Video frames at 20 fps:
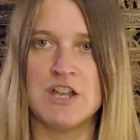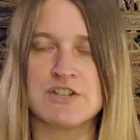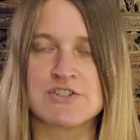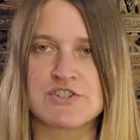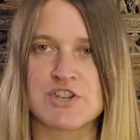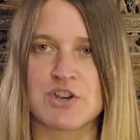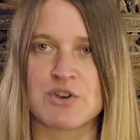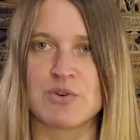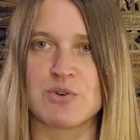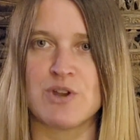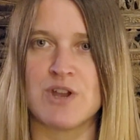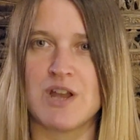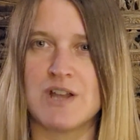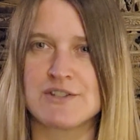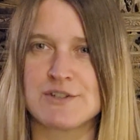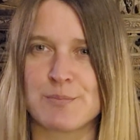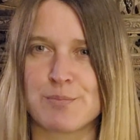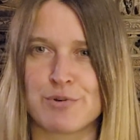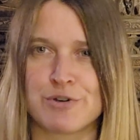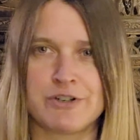So
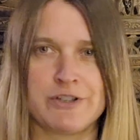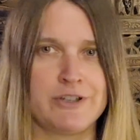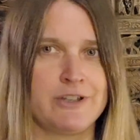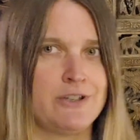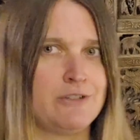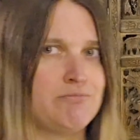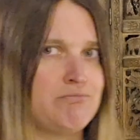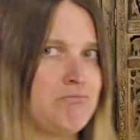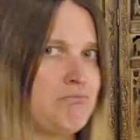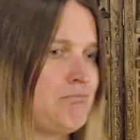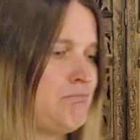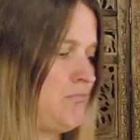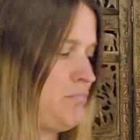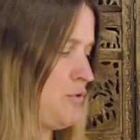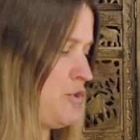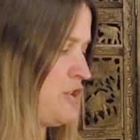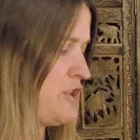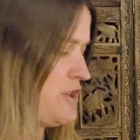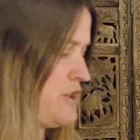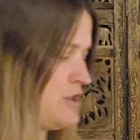it's a pretty
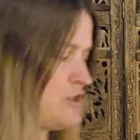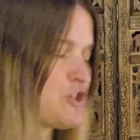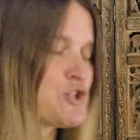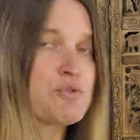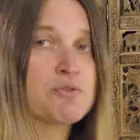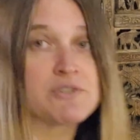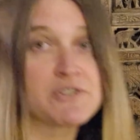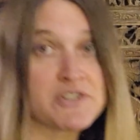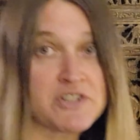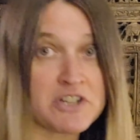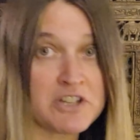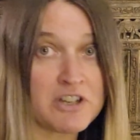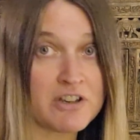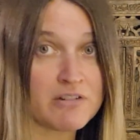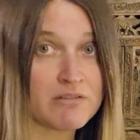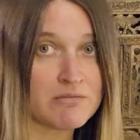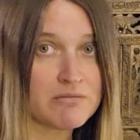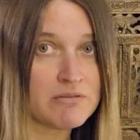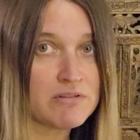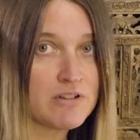
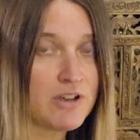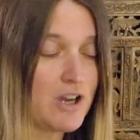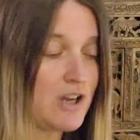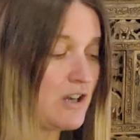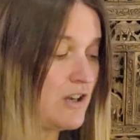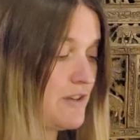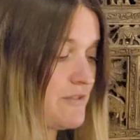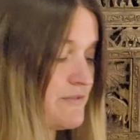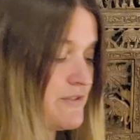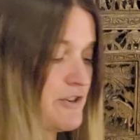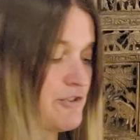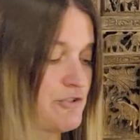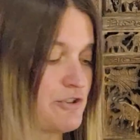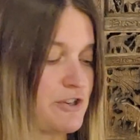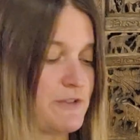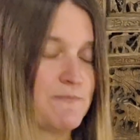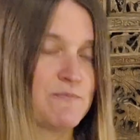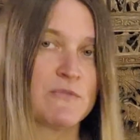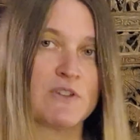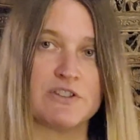interesting
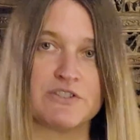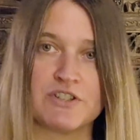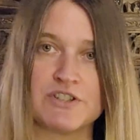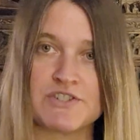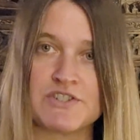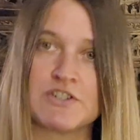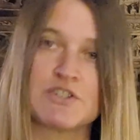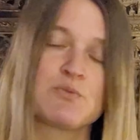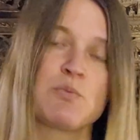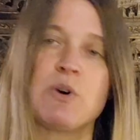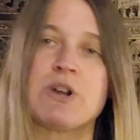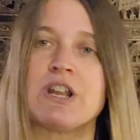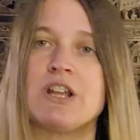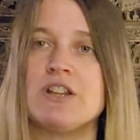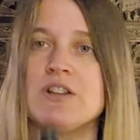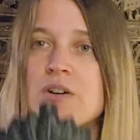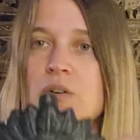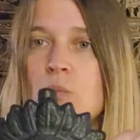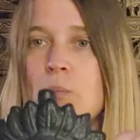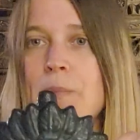theory. This is
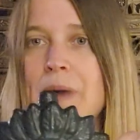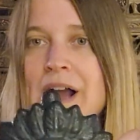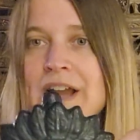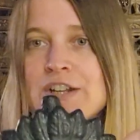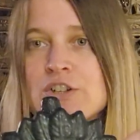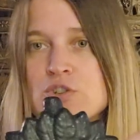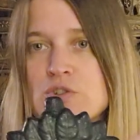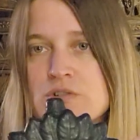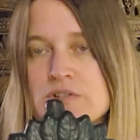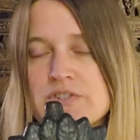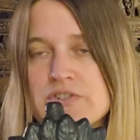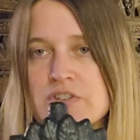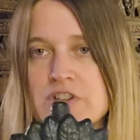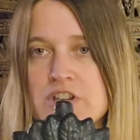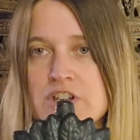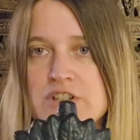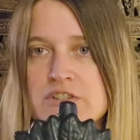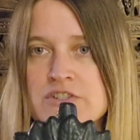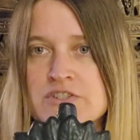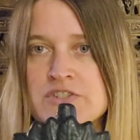what mine looks
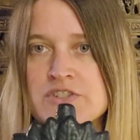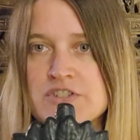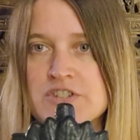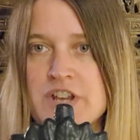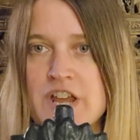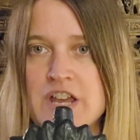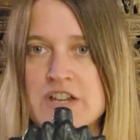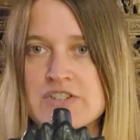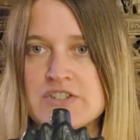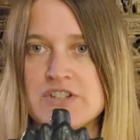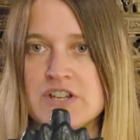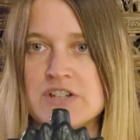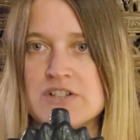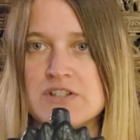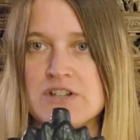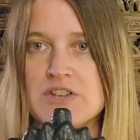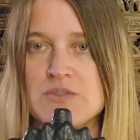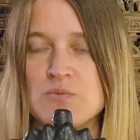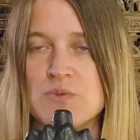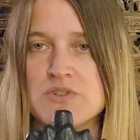like. This is an Aztec
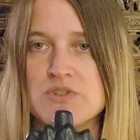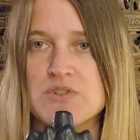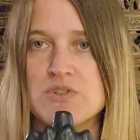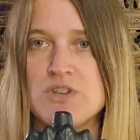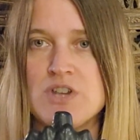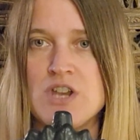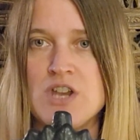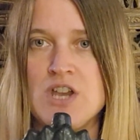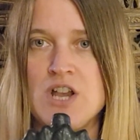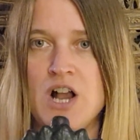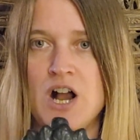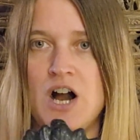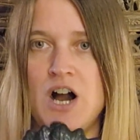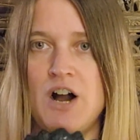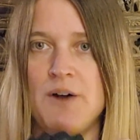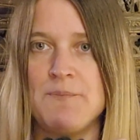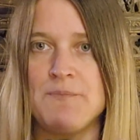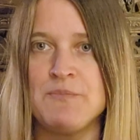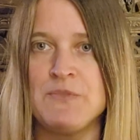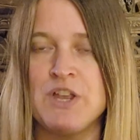death whistle.
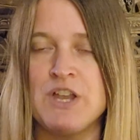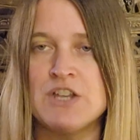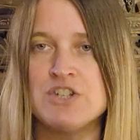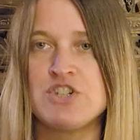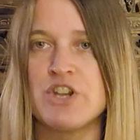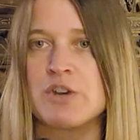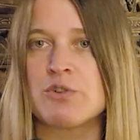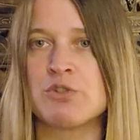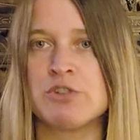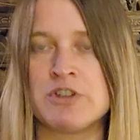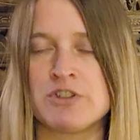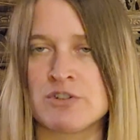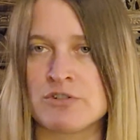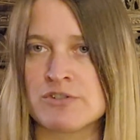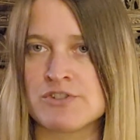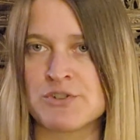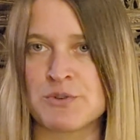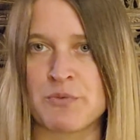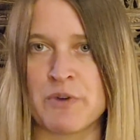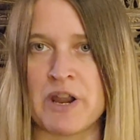Generally, they're
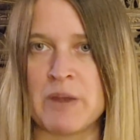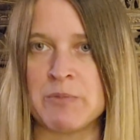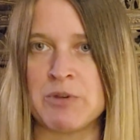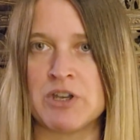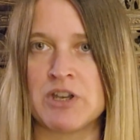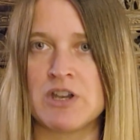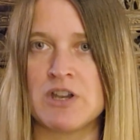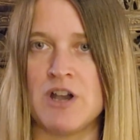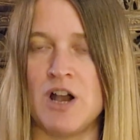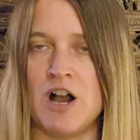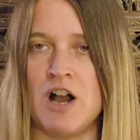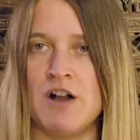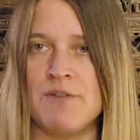ceramic.